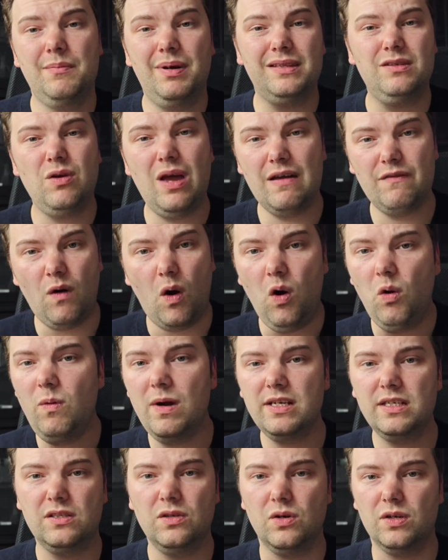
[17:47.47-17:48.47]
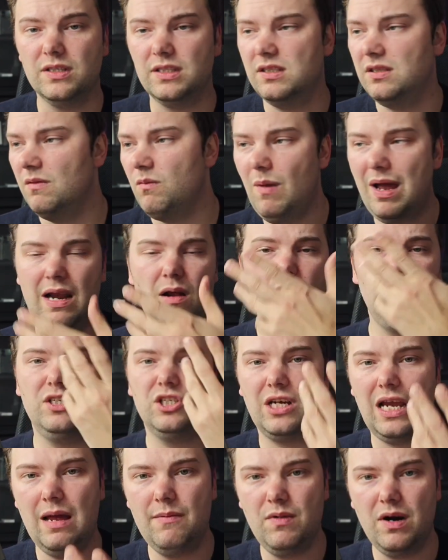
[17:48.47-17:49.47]
But you have always noise, no matter
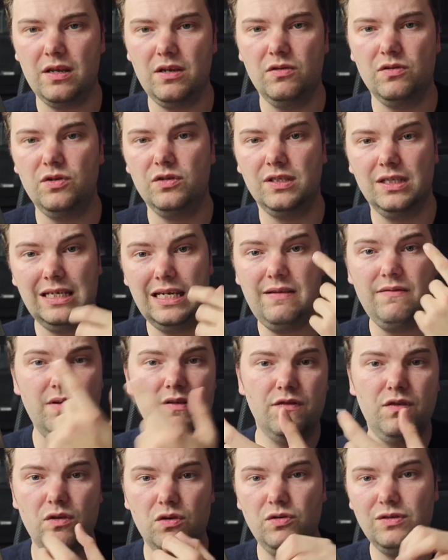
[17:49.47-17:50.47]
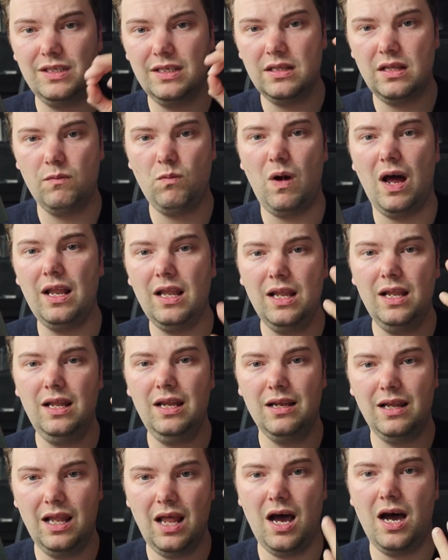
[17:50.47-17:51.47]
which camera you're using. Even if you're using the one
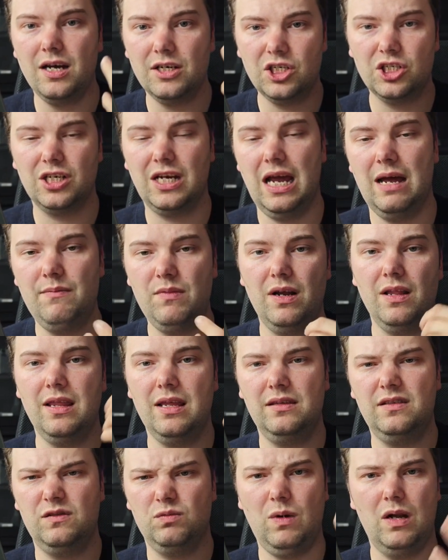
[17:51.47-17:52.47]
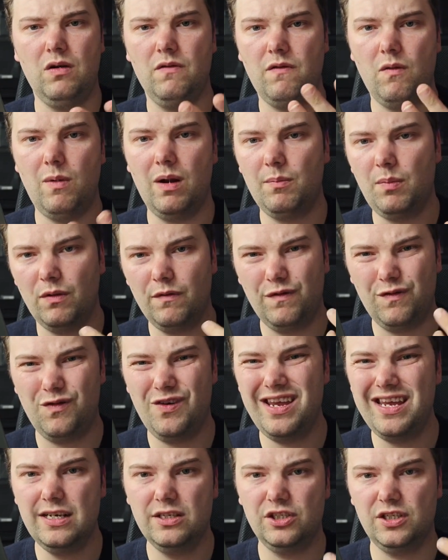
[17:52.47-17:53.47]
large camera that's
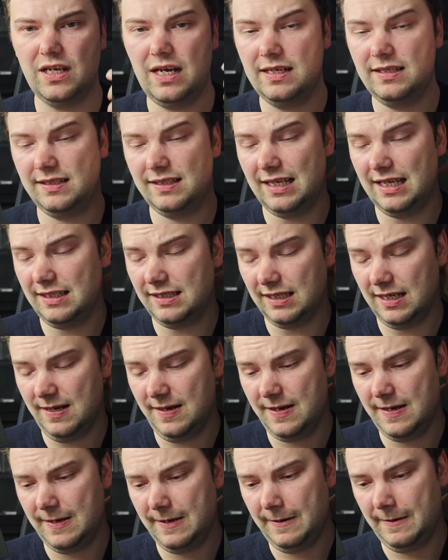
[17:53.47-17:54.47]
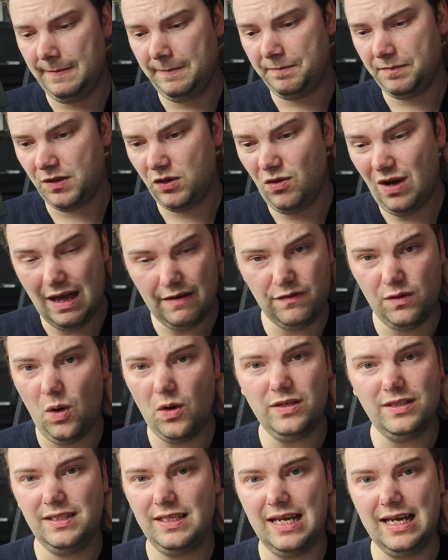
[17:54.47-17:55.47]
1/1.3 inch size sensor, you have
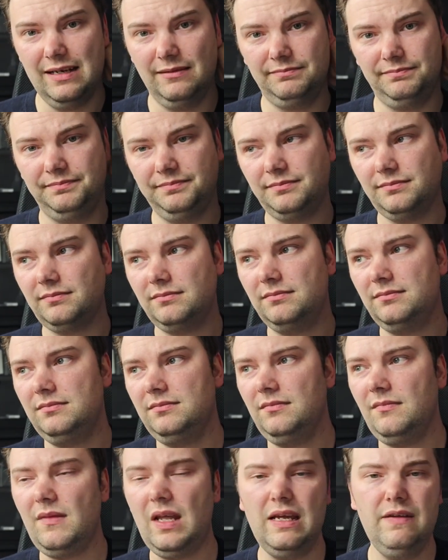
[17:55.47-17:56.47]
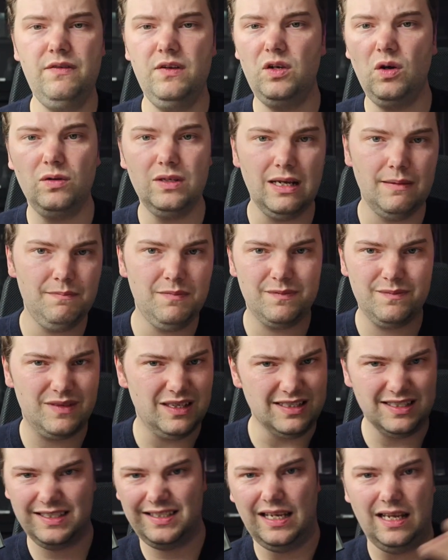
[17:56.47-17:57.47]
noise there. If you don't have
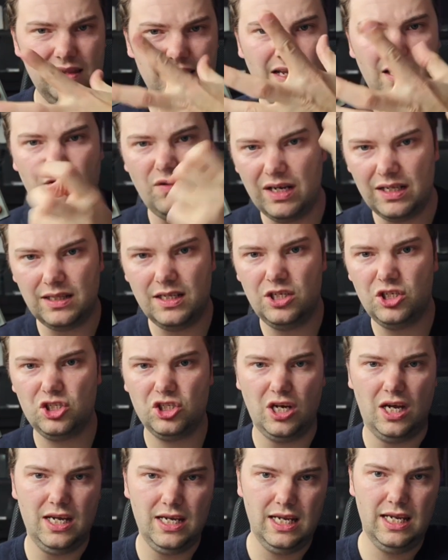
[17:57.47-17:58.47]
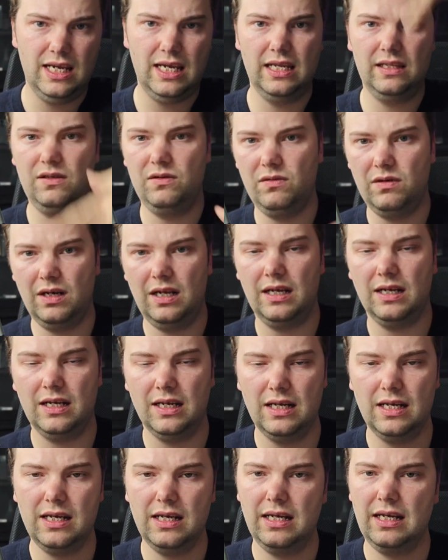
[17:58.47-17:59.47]
the sun directly shining and you're
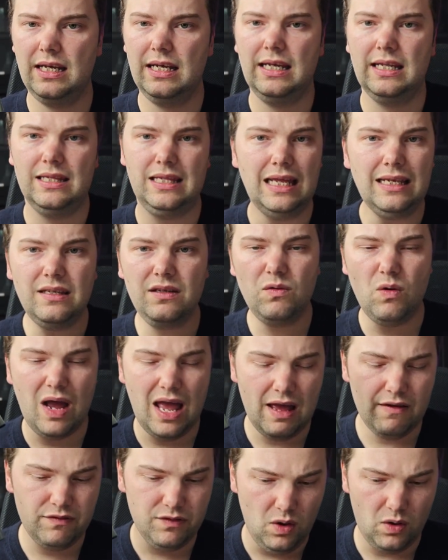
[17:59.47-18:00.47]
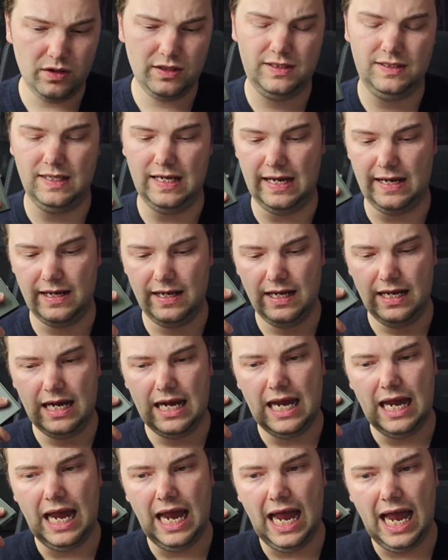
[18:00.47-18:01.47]
like, then you have noise there.
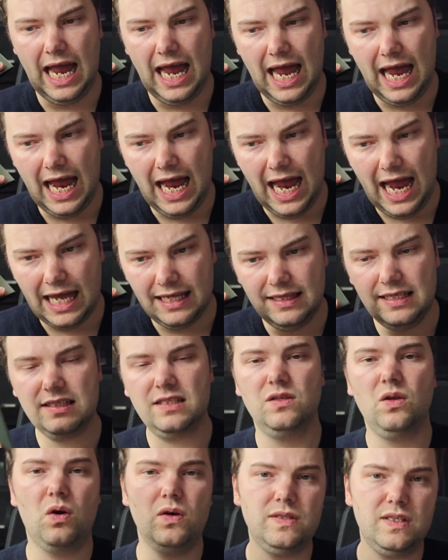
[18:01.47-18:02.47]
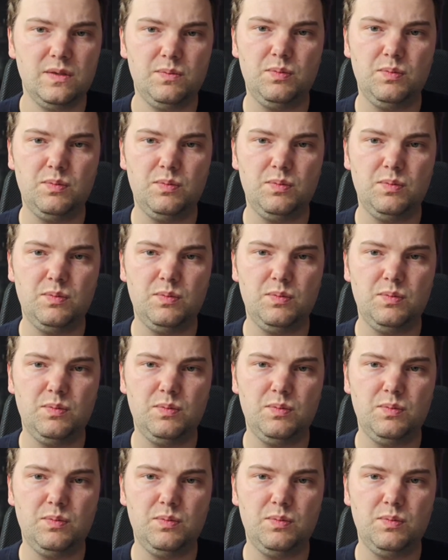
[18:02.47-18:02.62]
And this noise